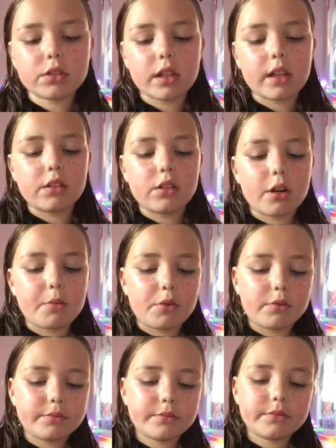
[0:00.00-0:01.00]
Like
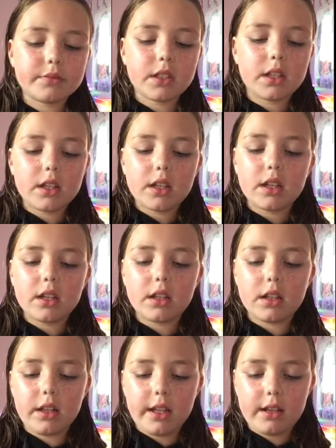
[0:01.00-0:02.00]

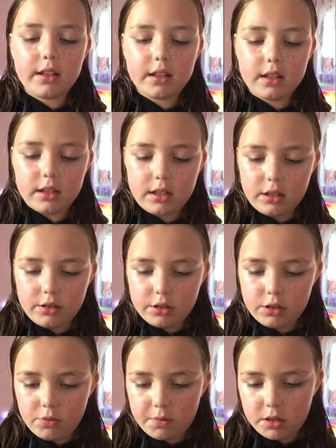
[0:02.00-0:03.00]
lid and then
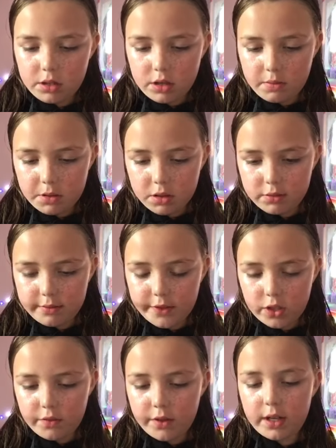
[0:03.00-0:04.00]
just open the top part.
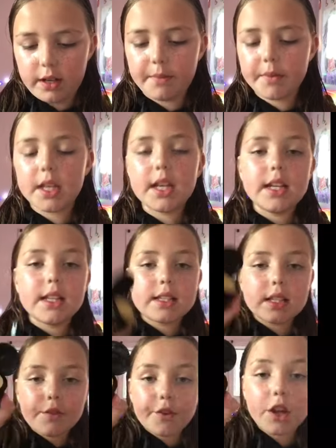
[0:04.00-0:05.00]

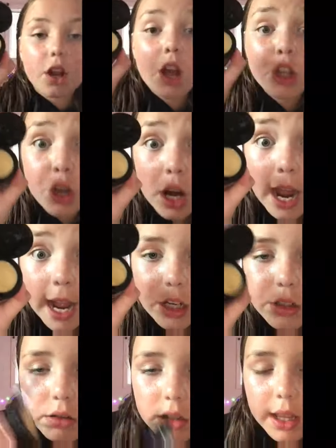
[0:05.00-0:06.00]
this is for your
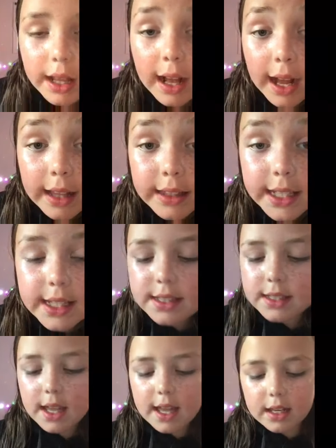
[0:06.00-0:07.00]
actual like
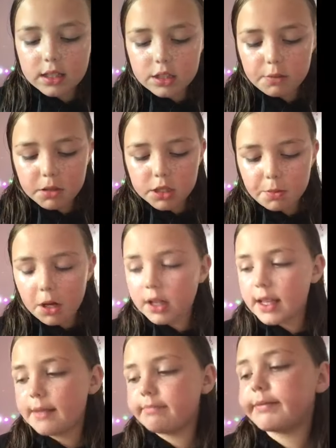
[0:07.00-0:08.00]
eyelids and it's super
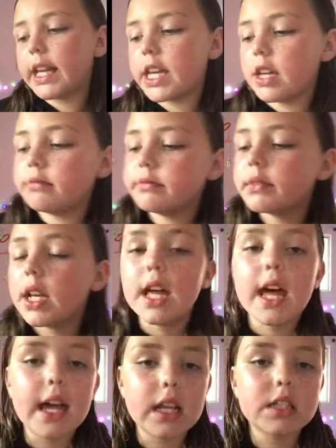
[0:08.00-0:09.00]
sparkly and cute.
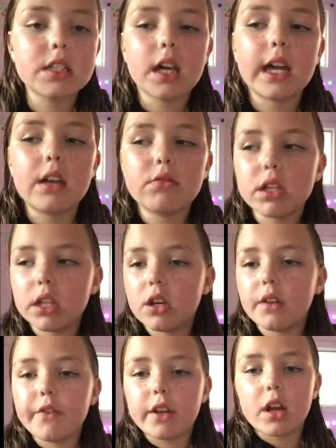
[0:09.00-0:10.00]
And it's again really
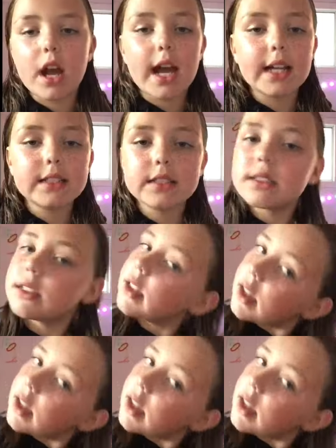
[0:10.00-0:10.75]
good for your eyes.